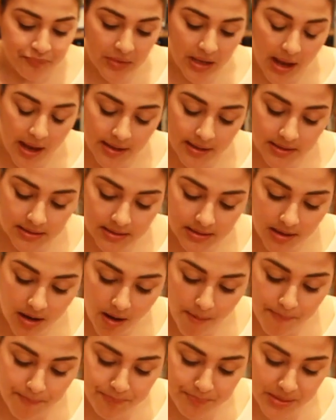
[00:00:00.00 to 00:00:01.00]
and it's
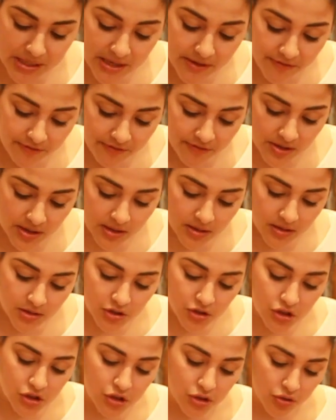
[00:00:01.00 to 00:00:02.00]
a beef
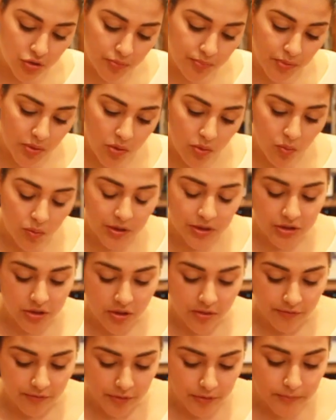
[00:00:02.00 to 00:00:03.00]
soup with
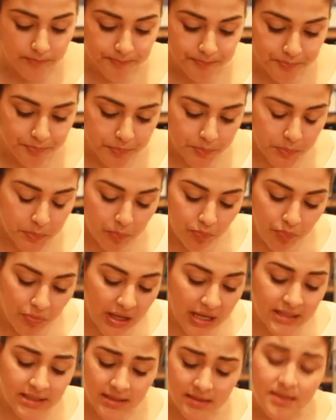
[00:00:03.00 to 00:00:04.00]
tofu.
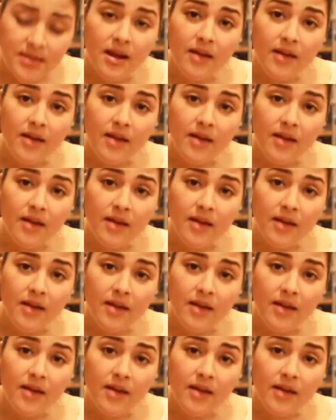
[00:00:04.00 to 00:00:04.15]
It doesn't